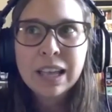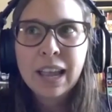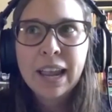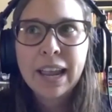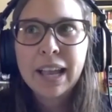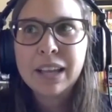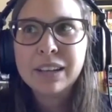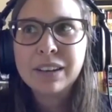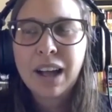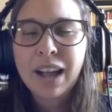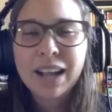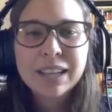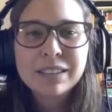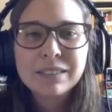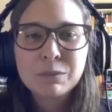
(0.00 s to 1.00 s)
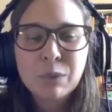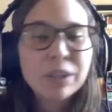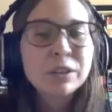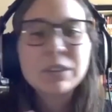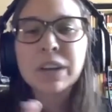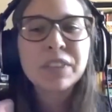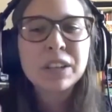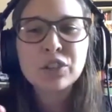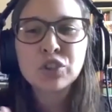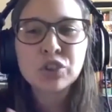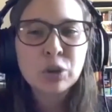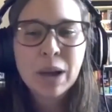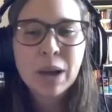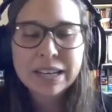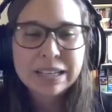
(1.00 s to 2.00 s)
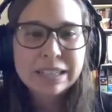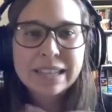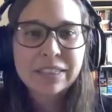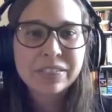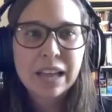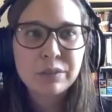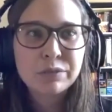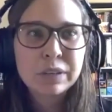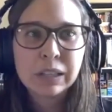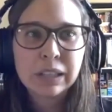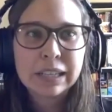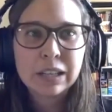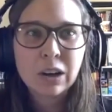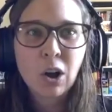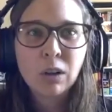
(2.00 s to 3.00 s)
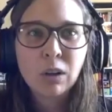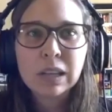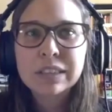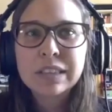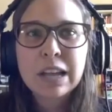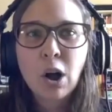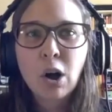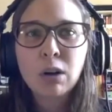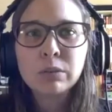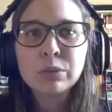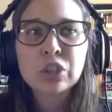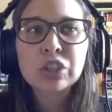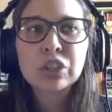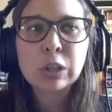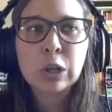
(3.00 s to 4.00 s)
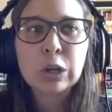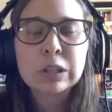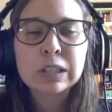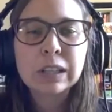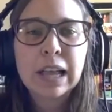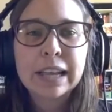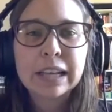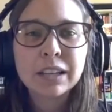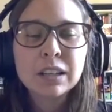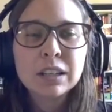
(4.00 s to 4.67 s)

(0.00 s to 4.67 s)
And whether or not that's true, I didn't get that feeling at all. Like they all just looked like